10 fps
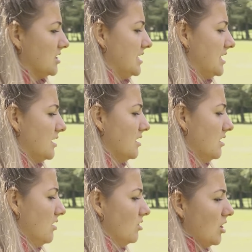going to hit it
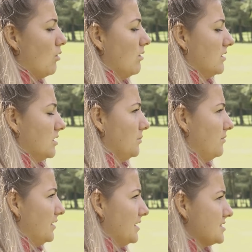low on the club
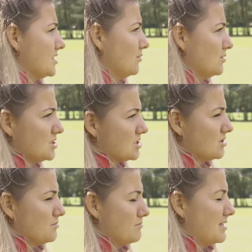face, which is
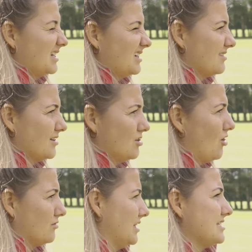going to make the
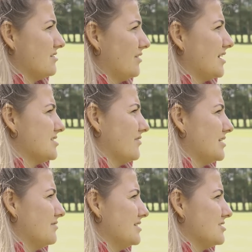loft less effective
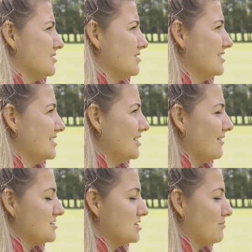anyway. So yeah. you're
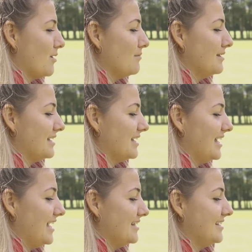actually probably
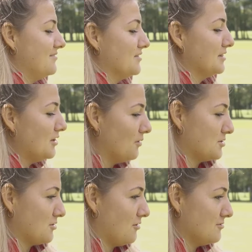hitting even lower
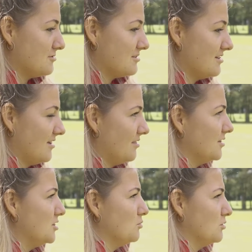shots
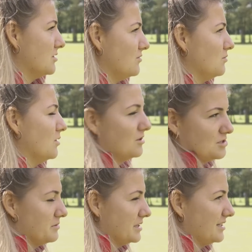than you would if you weren't
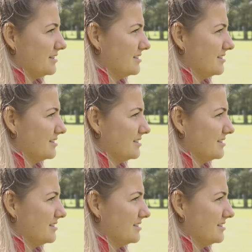doing that.